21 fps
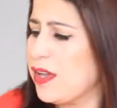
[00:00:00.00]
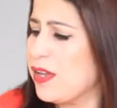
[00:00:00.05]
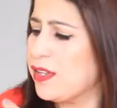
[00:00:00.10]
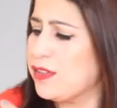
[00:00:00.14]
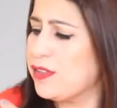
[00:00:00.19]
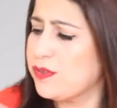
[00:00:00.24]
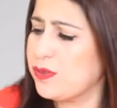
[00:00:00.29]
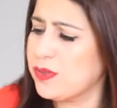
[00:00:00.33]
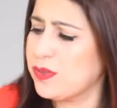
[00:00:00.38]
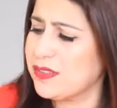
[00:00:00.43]

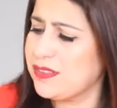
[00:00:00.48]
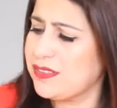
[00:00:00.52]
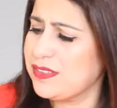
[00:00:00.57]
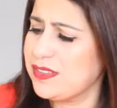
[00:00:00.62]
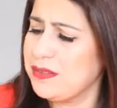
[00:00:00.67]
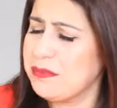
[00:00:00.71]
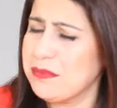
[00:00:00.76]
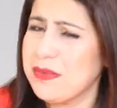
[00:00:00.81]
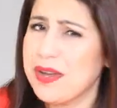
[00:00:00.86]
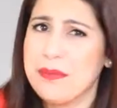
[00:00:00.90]
As you can
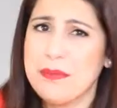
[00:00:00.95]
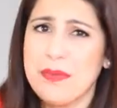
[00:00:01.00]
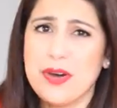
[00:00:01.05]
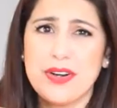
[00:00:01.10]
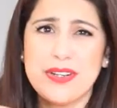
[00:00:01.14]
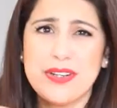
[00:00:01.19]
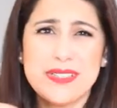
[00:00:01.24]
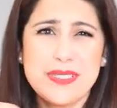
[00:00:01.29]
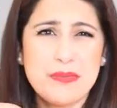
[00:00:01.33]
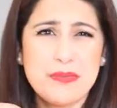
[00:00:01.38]
see, my
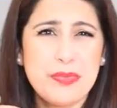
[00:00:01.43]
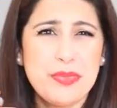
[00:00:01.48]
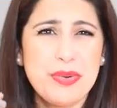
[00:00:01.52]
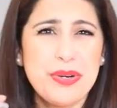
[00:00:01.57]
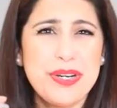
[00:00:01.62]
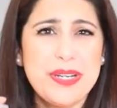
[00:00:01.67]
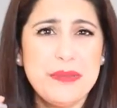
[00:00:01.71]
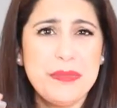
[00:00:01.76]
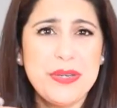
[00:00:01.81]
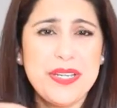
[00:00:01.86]
bottle is
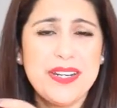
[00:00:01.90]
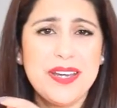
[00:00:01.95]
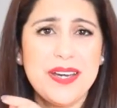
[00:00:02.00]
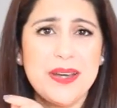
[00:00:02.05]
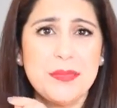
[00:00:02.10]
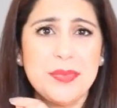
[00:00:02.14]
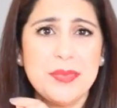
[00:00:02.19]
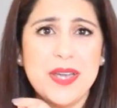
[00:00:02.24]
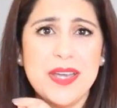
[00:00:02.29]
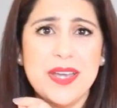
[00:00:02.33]
pretty beat
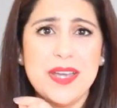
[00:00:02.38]
up.